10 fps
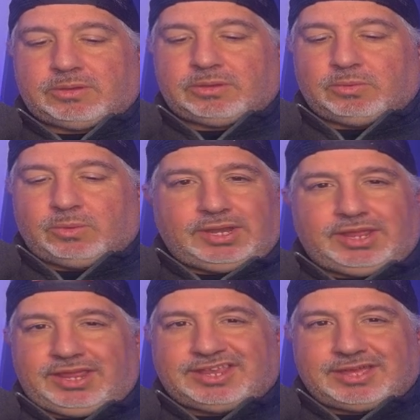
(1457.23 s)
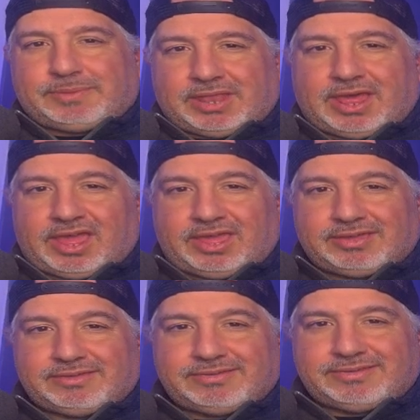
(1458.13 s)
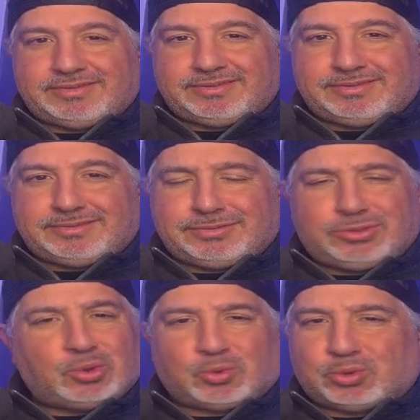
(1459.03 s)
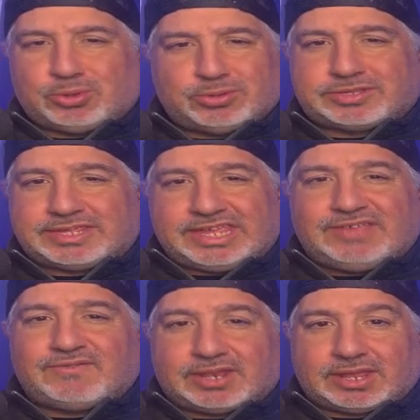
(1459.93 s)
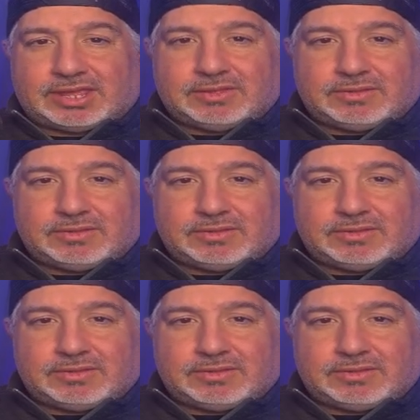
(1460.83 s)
we need to apply the rules evenly